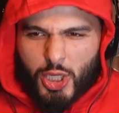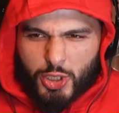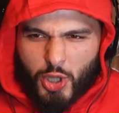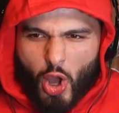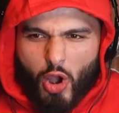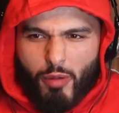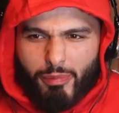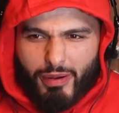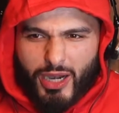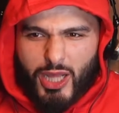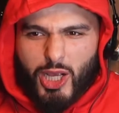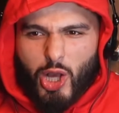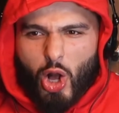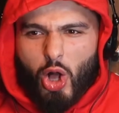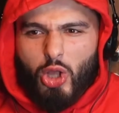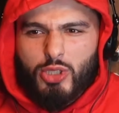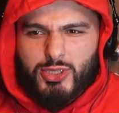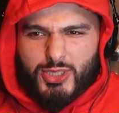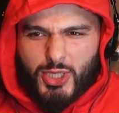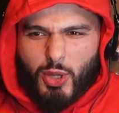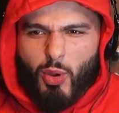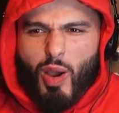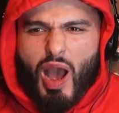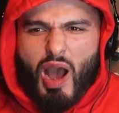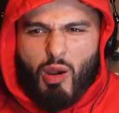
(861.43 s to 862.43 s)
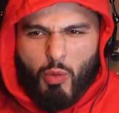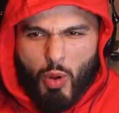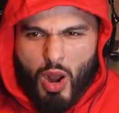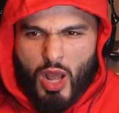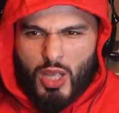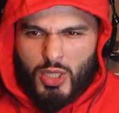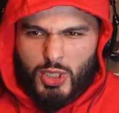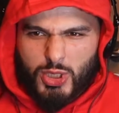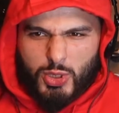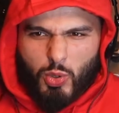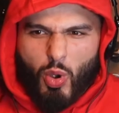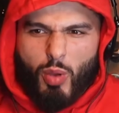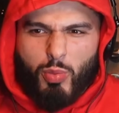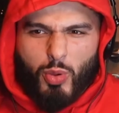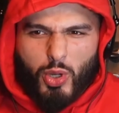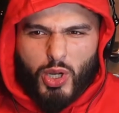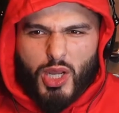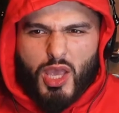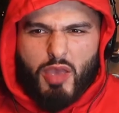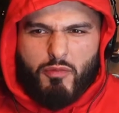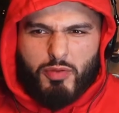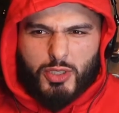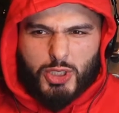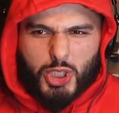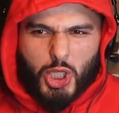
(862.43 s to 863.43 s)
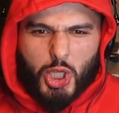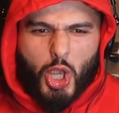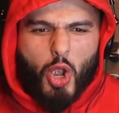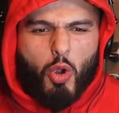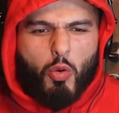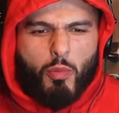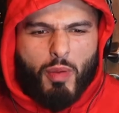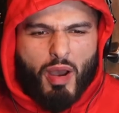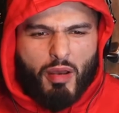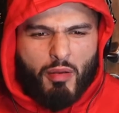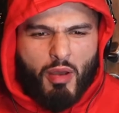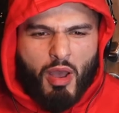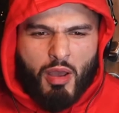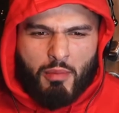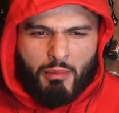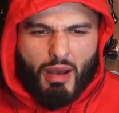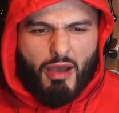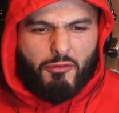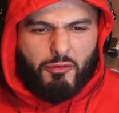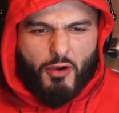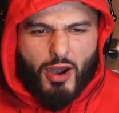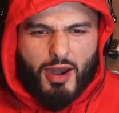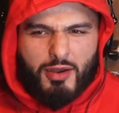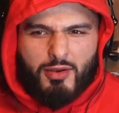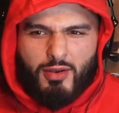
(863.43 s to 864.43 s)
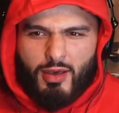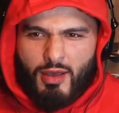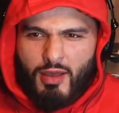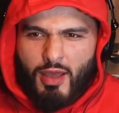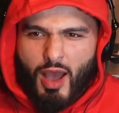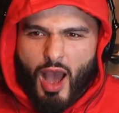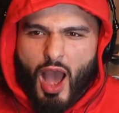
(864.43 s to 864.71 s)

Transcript: Nobody calls you out, so I'm going to give it to you, my friend.